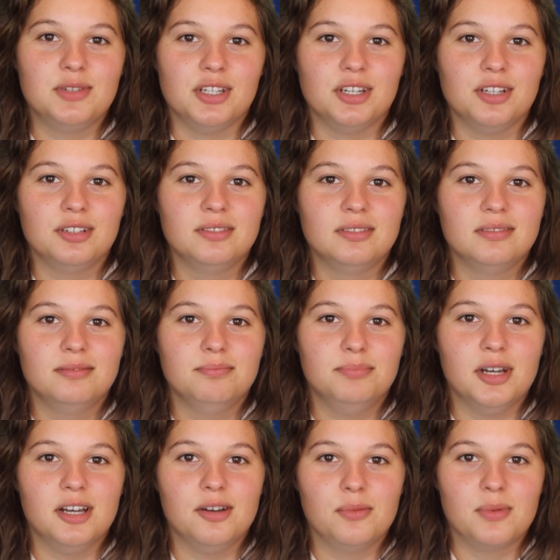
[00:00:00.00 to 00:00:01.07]
you,
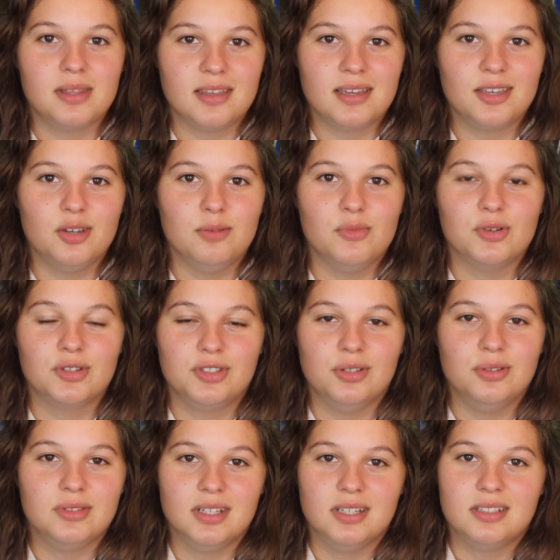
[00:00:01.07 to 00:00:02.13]
but we think you're more
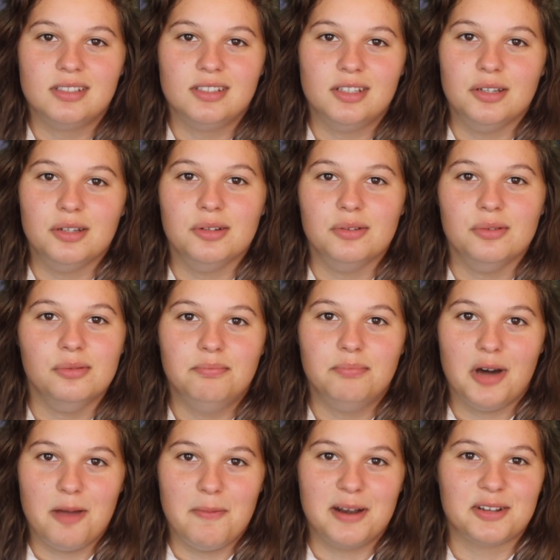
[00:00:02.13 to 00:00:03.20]
suited to
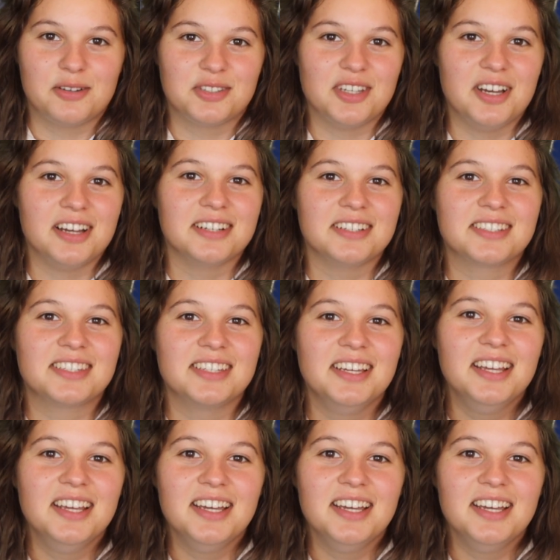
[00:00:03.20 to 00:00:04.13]
biomedical science.